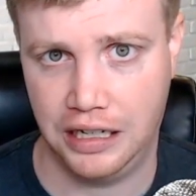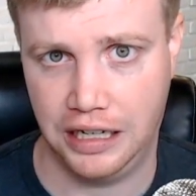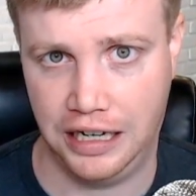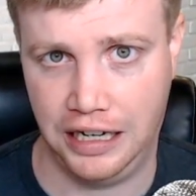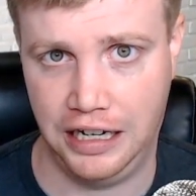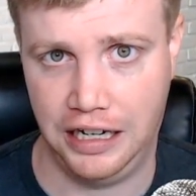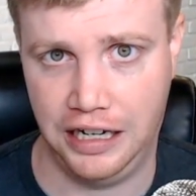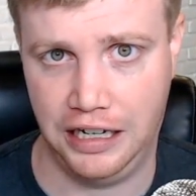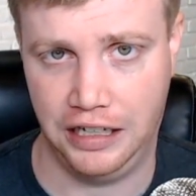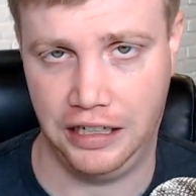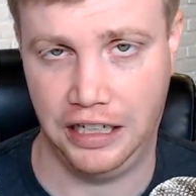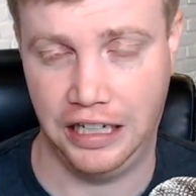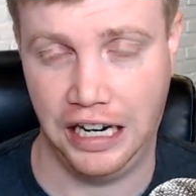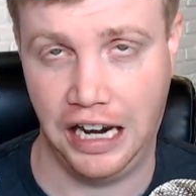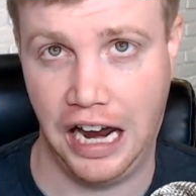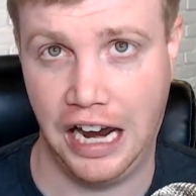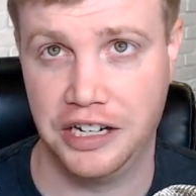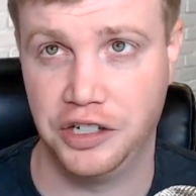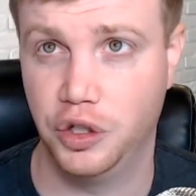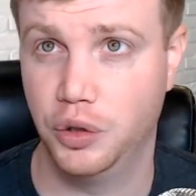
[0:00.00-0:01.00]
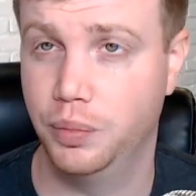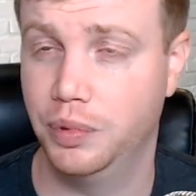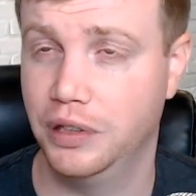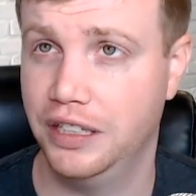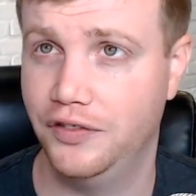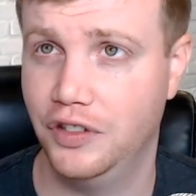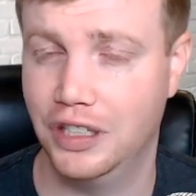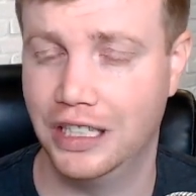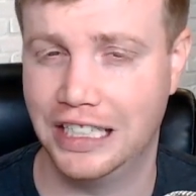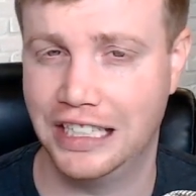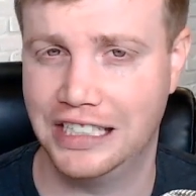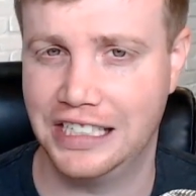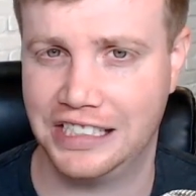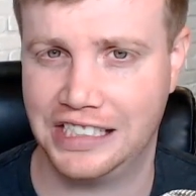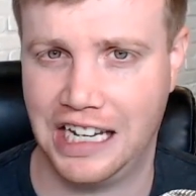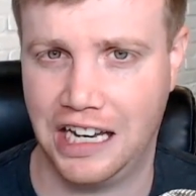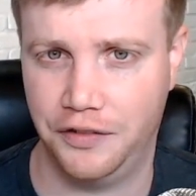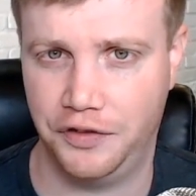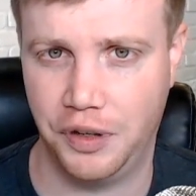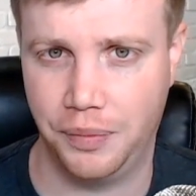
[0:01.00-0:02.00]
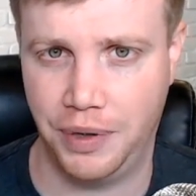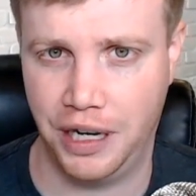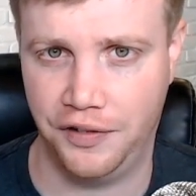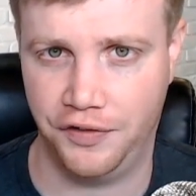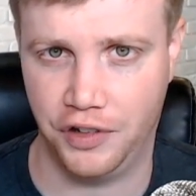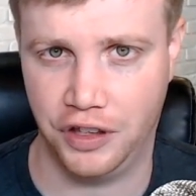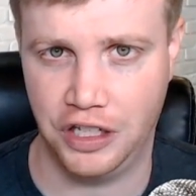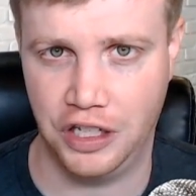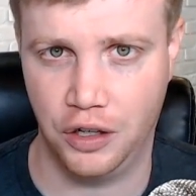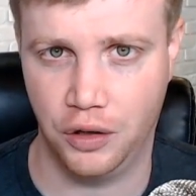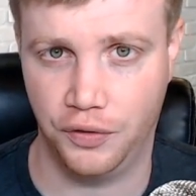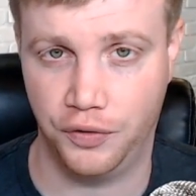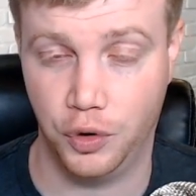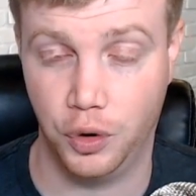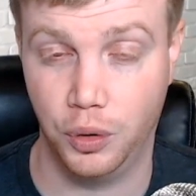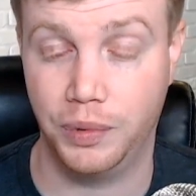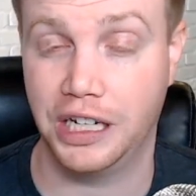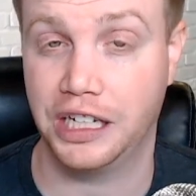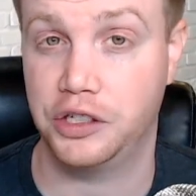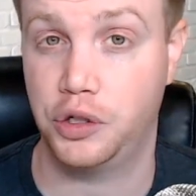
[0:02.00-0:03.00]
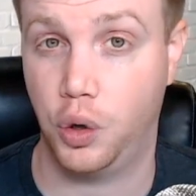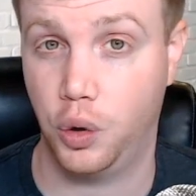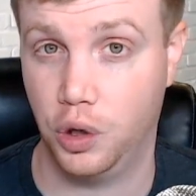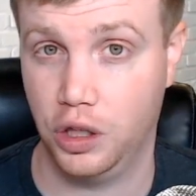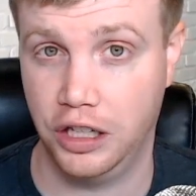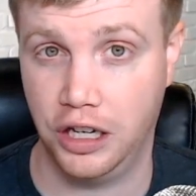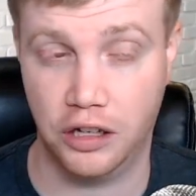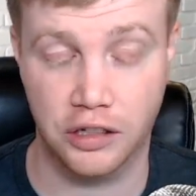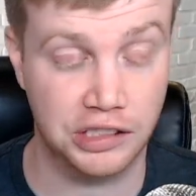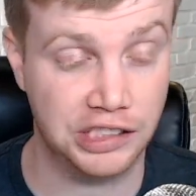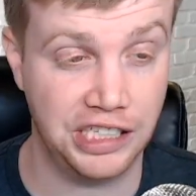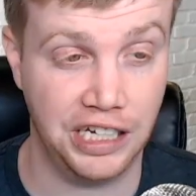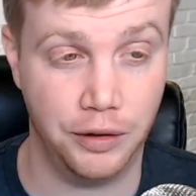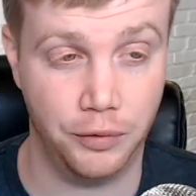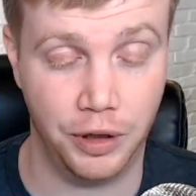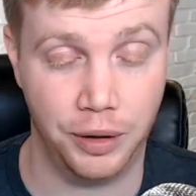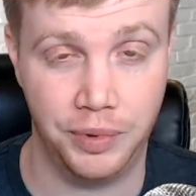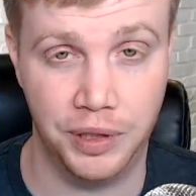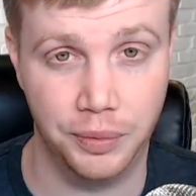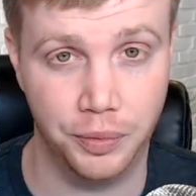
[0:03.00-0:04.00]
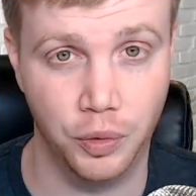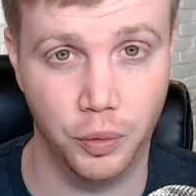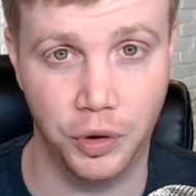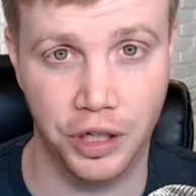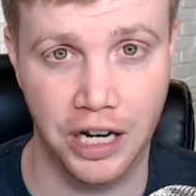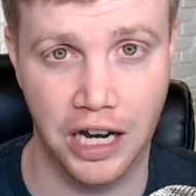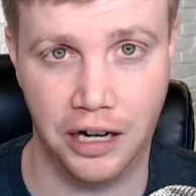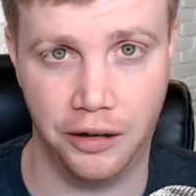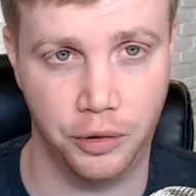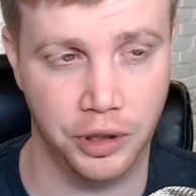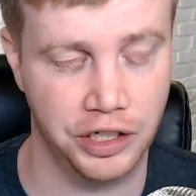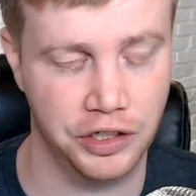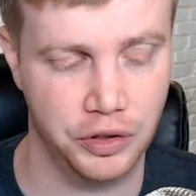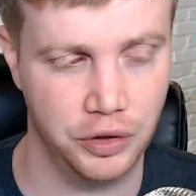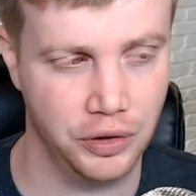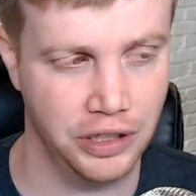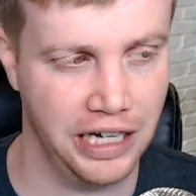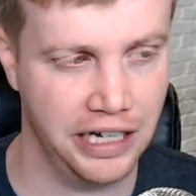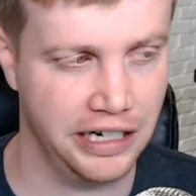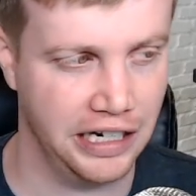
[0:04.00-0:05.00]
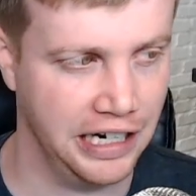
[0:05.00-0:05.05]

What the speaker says: I do believe you get a discount if you pay for the year in full, but I totally understand why people would not want to do that.